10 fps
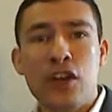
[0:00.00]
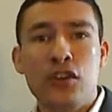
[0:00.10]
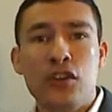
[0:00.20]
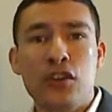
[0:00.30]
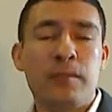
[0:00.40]

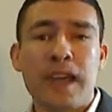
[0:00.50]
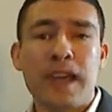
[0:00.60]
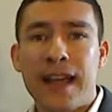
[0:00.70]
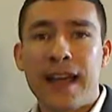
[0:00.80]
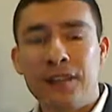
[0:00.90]
you're going to be
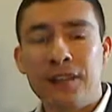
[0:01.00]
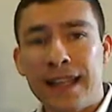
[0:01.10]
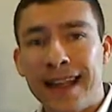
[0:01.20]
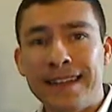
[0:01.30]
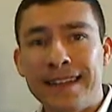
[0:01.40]
ahead of
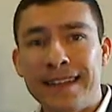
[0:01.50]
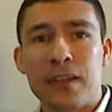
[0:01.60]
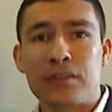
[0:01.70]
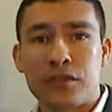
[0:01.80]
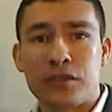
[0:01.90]

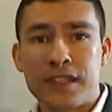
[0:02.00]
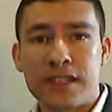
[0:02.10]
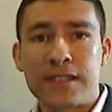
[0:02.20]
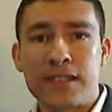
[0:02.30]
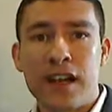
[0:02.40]

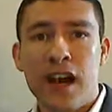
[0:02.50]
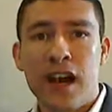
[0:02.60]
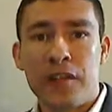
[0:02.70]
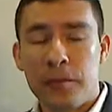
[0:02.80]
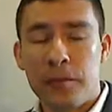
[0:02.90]
99%
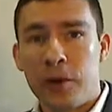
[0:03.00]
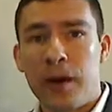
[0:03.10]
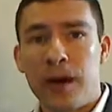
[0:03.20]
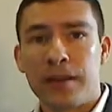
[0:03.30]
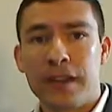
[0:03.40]
of the male
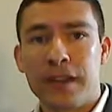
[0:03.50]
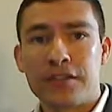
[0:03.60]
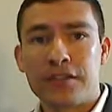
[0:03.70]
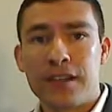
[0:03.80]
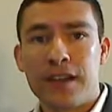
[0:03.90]
population.